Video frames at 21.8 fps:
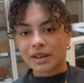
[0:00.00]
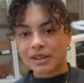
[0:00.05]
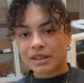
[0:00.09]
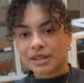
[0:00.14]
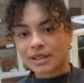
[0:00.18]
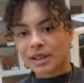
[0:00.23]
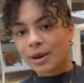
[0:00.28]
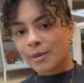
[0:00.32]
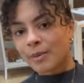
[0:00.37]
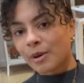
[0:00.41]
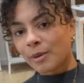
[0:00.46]
is
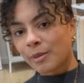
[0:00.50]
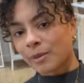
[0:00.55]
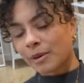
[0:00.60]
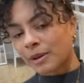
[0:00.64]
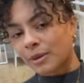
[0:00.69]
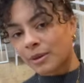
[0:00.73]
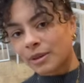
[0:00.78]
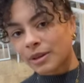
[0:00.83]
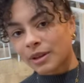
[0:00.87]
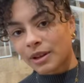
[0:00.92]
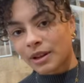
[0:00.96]
so
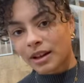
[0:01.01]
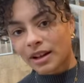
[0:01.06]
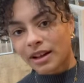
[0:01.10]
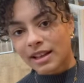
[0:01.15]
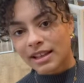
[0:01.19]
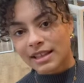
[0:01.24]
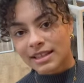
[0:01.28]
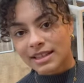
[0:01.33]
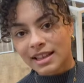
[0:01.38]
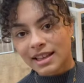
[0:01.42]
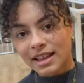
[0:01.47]
popular with you
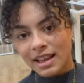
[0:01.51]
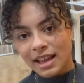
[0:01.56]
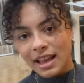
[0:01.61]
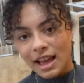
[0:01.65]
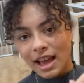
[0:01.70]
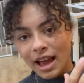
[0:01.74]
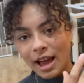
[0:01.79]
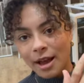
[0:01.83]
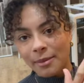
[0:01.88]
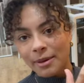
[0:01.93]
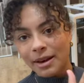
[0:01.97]
guys,
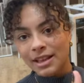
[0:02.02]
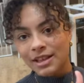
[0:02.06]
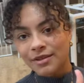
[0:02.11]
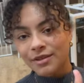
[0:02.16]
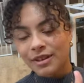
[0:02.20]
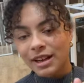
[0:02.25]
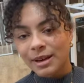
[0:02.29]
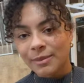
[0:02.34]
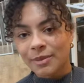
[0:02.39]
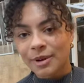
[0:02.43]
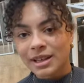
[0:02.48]
and it's
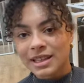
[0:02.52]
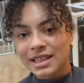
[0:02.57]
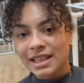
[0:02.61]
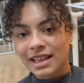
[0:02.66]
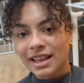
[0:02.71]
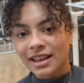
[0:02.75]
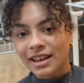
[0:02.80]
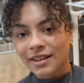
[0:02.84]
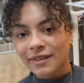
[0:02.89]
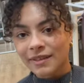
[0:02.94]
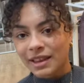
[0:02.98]
really pretty.
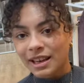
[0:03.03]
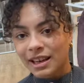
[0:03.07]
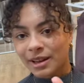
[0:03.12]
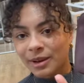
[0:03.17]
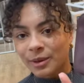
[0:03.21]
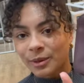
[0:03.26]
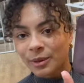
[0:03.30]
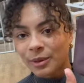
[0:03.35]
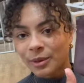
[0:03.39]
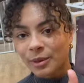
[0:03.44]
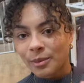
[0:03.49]
I love the
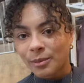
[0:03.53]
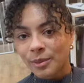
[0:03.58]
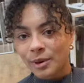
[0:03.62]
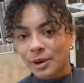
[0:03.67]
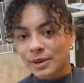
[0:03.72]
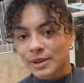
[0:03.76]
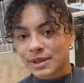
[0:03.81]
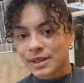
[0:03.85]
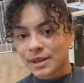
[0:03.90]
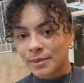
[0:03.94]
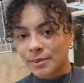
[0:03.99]
little
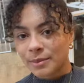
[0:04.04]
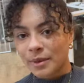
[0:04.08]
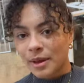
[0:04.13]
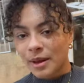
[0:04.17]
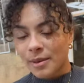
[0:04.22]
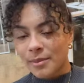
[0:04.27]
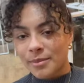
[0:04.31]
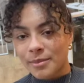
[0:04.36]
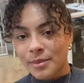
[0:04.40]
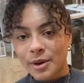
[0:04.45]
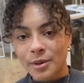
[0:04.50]
blossom
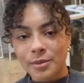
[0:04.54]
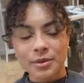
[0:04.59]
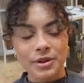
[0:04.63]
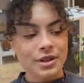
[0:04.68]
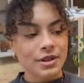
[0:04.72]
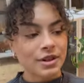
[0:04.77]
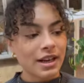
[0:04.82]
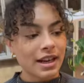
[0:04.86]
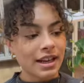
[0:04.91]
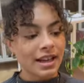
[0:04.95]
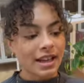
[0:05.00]
mulberry
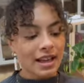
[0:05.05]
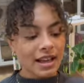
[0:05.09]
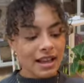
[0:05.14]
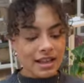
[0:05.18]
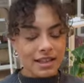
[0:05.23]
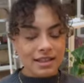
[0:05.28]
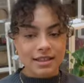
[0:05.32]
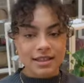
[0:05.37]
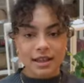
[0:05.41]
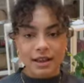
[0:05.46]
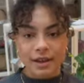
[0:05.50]
tree.
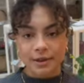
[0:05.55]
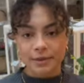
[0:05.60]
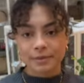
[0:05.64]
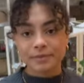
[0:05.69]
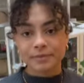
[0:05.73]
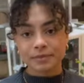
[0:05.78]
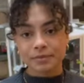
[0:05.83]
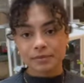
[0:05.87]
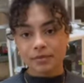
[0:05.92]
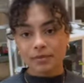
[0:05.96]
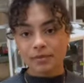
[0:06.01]
So
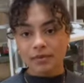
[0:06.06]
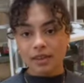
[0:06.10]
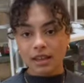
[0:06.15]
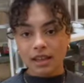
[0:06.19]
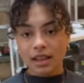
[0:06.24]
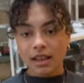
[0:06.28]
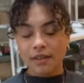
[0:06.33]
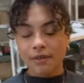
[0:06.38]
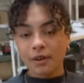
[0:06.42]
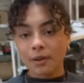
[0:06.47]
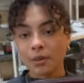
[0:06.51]

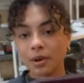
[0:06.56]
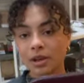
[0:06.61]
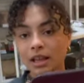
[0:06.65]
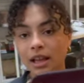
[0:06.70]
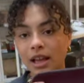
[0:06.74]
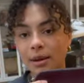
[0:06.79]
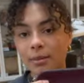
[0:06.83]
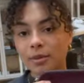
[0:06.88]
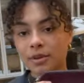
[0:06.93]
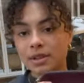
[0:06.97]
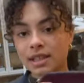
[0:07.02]
if you would
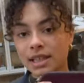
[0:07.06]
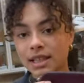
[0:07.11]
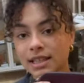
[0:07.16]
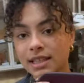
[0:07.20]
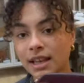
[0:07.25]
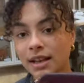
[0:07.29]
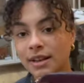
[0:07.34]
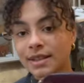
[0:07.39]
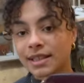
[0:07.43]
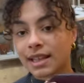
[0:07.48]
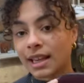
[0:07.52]
like more
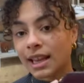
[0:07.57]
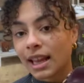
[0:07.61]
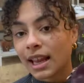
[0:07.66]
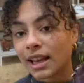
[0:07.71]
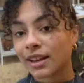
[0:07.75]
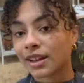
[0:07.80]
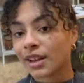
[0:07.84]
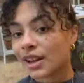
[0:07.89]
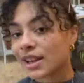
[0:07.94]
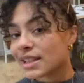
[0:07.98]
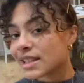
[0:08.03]
details,
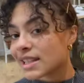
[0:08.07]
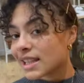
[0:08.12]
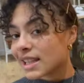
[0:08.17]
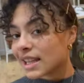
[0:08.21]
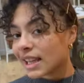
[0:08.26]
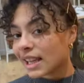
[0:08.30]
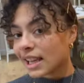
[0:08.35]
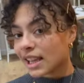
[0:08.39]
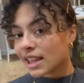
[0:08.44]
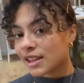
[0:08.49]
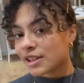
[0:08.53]
again, go to the
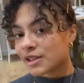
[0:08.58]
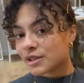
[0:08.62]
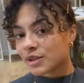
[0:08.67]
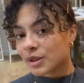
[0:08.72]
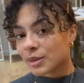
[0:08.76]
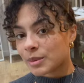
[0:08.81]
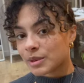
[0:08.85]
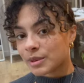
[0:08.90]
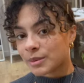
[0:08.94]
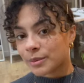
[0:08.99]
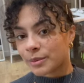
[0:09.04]
link in the
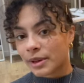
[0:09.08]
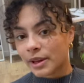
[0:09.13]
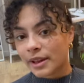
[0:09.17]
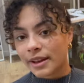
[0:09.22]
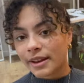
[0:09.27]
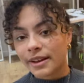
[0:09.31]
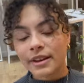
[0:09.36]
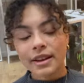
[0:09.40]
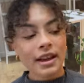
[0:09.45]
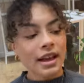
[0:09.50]
description below.